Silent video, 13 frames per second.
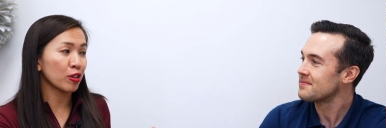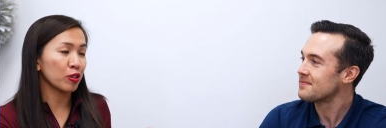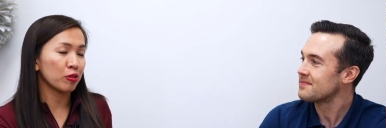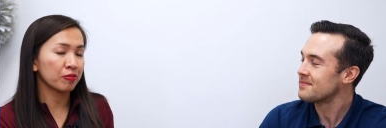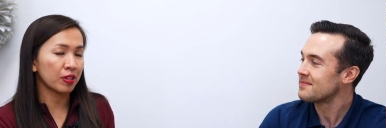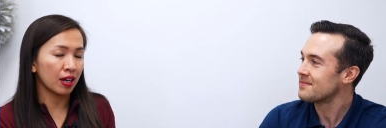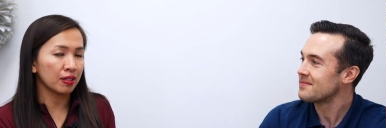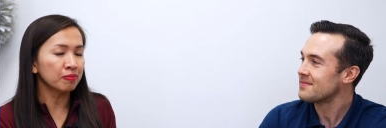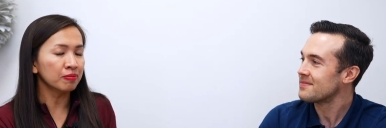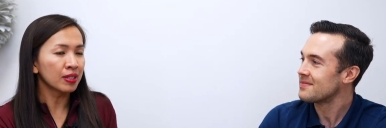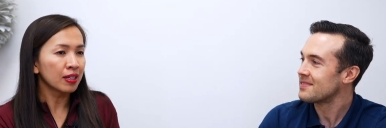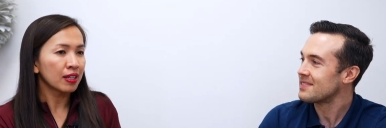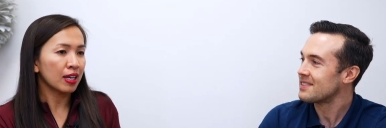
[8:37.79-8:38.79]
Speaker 1: you've come,
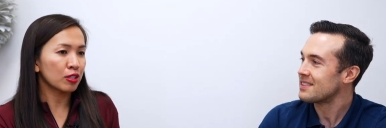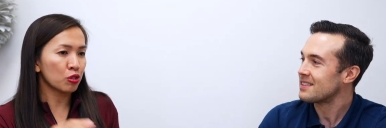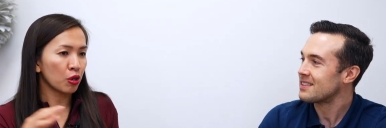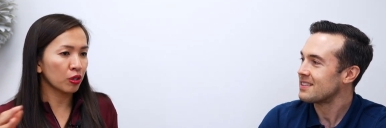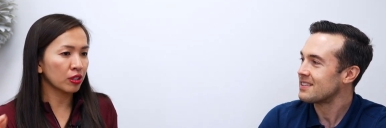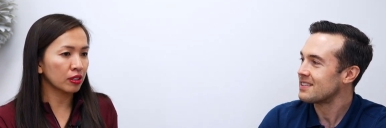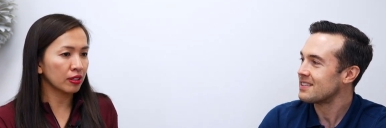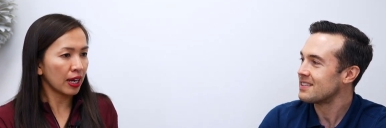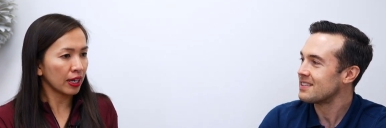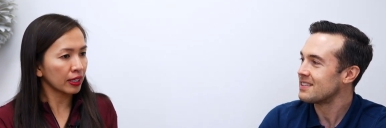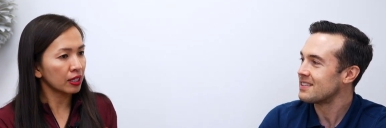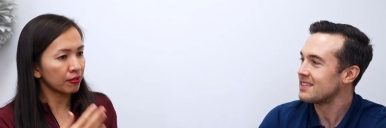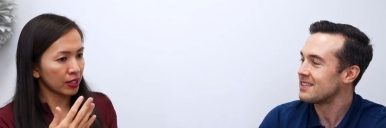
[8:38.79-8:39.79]
and turn a
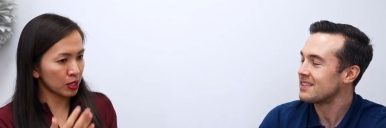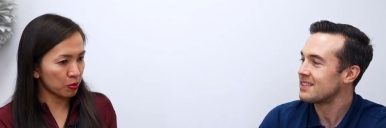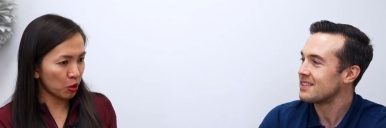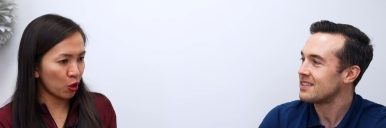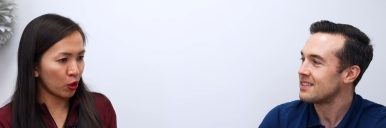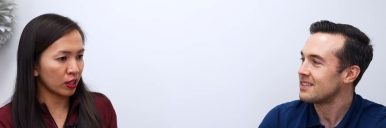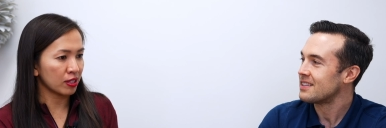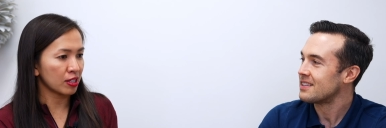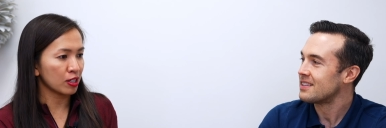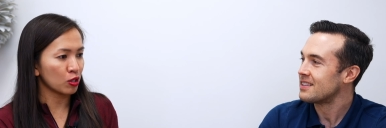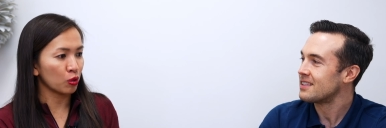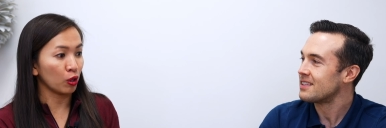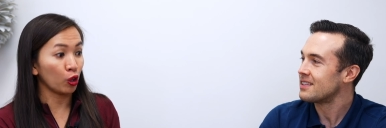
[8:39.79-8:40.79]
negative experience
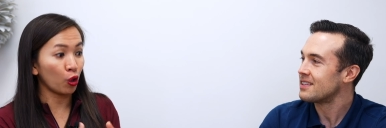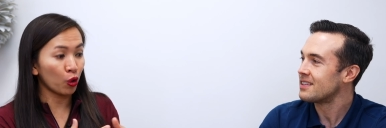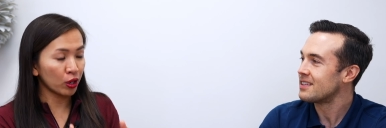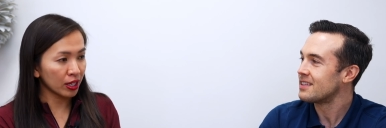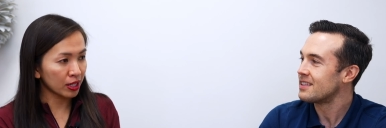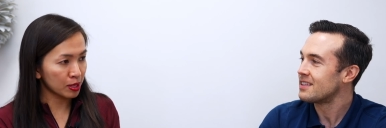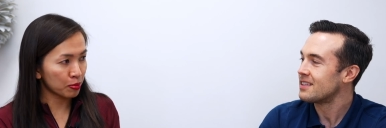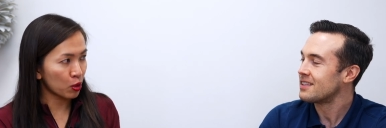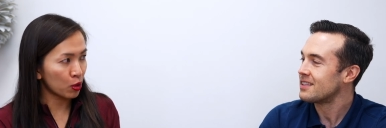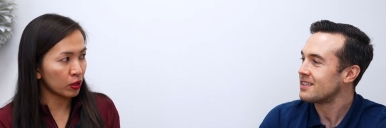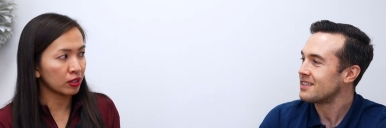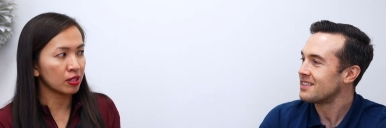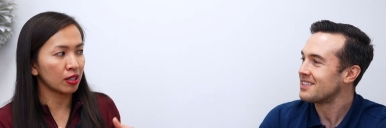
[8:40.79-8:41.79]
into a learning
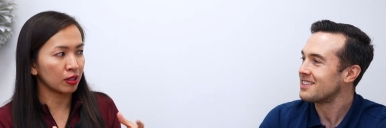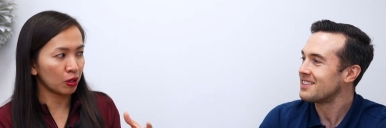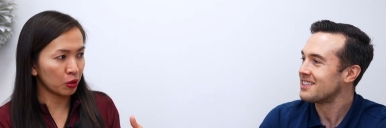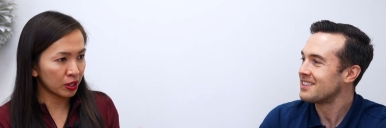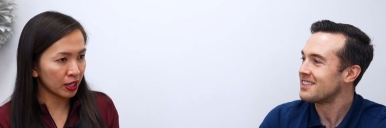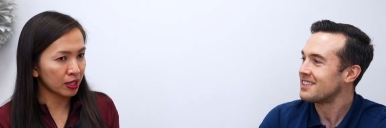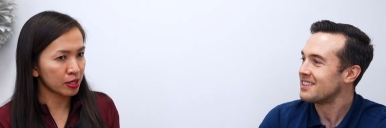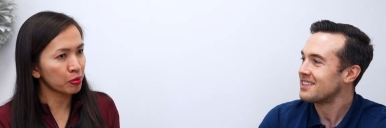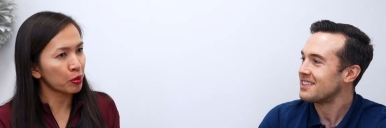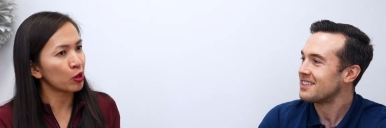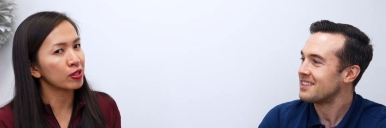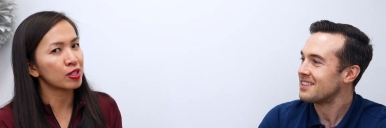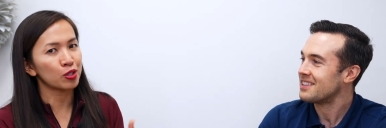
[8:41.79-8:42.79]
experience. And learning
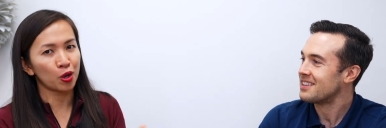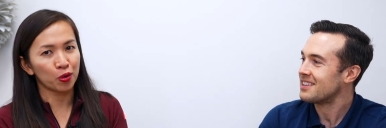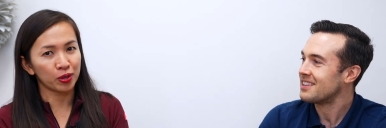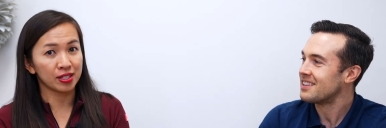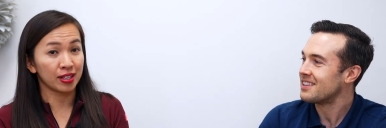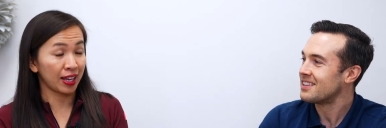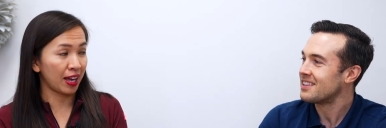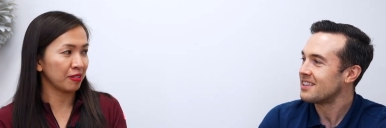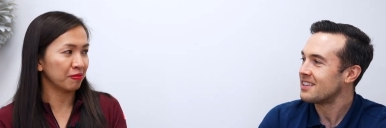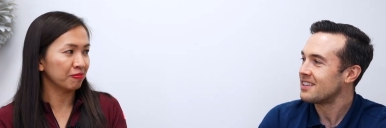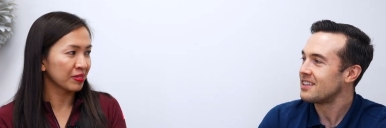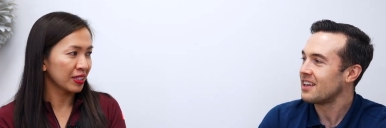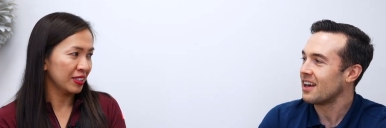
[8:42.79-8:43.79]
experience is always a gain.
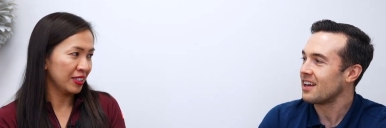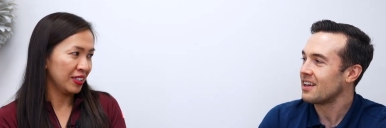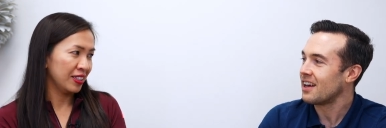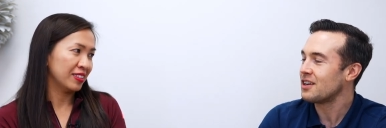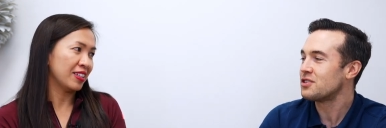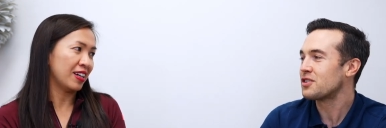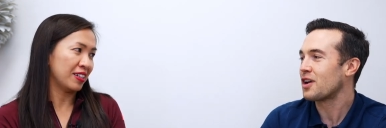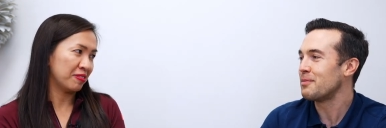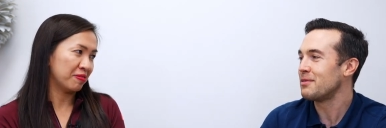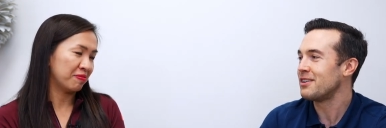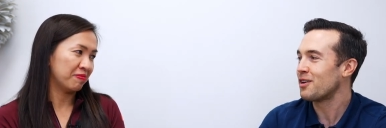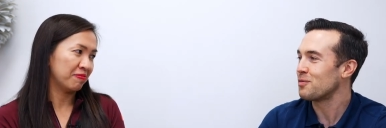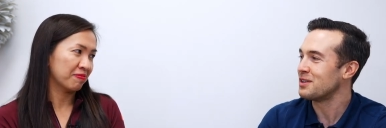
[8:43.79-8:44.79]
Speaker 2: Yeah, I should yeah. come
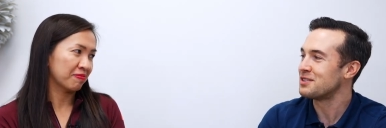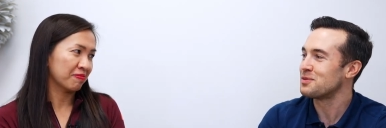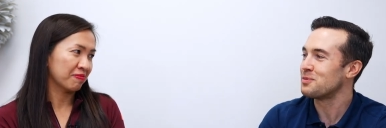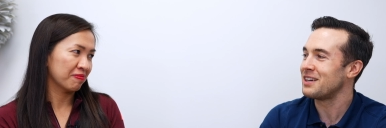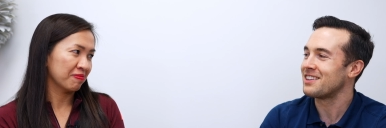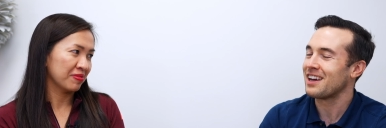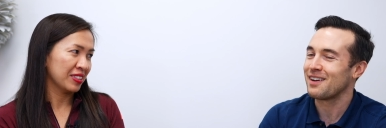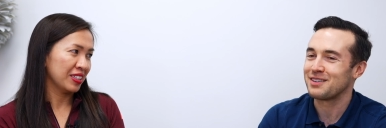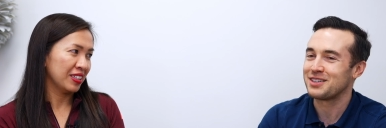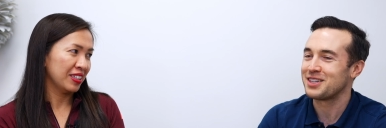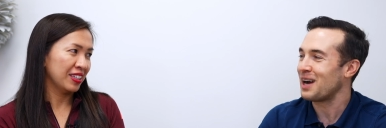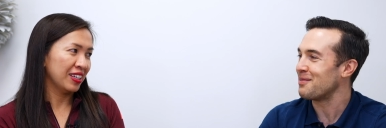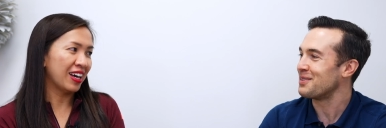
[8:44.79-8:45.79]
in here once a week to have a
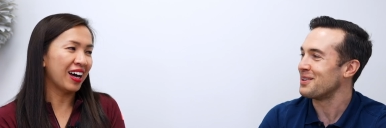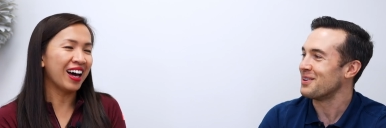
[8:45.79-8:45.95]
chat with